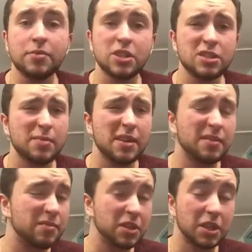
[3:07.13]
It was just
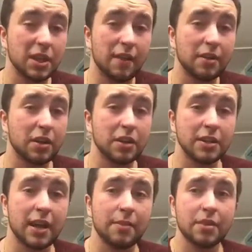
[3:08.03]
me really having a
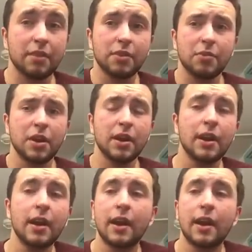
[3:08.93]
good time with everyone.